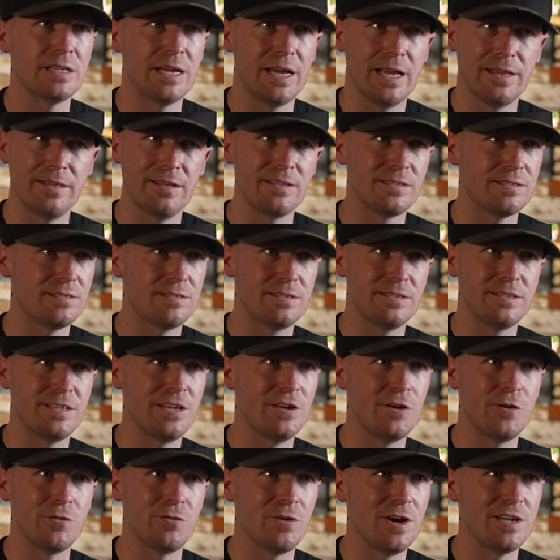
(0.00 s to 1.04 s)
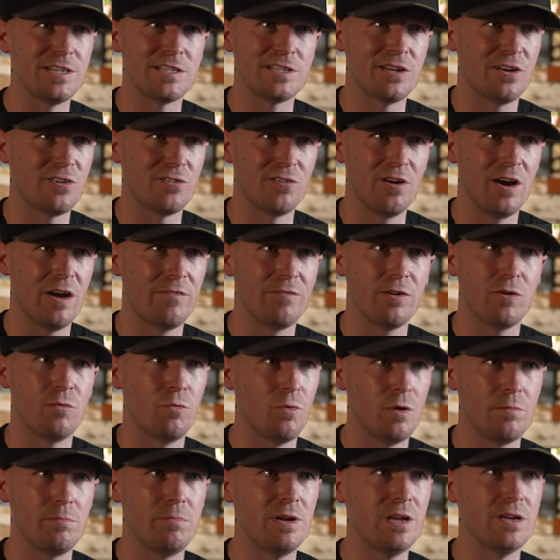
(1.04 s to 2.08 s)
I had this, you know, race style graphic,
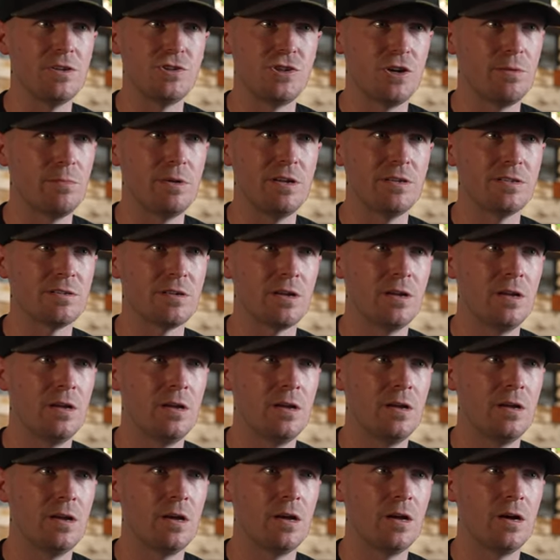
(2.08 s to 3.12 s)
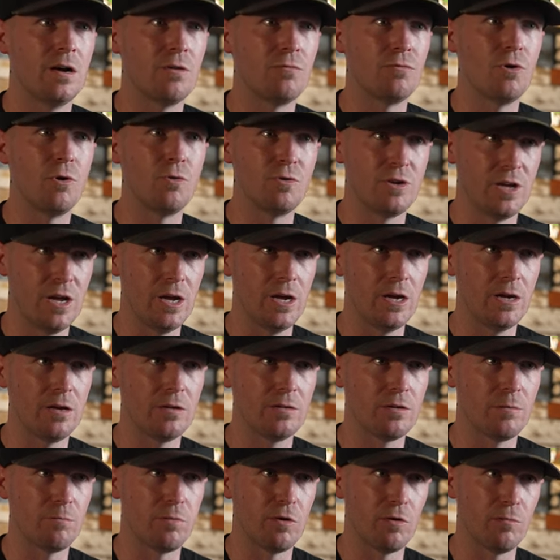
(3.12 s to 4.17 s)
one being Jimmy's Road King,
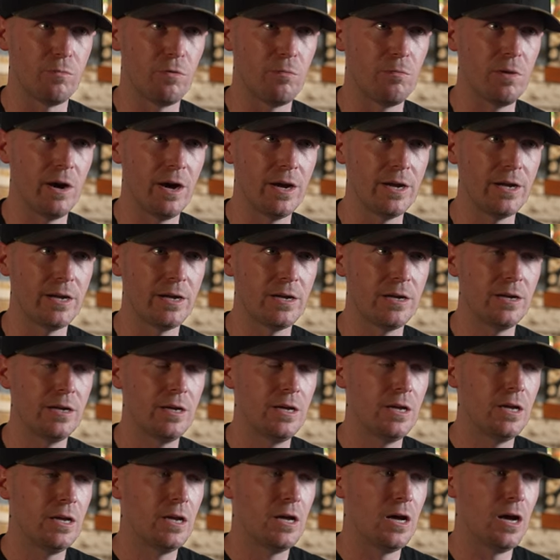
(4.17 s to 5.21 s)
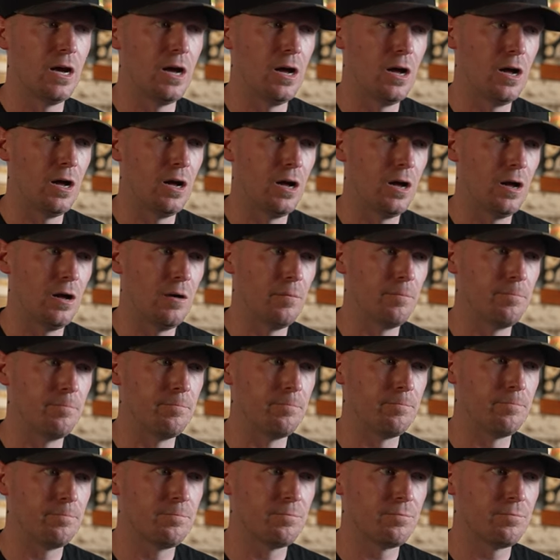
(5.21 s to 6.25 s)
the purple bike. I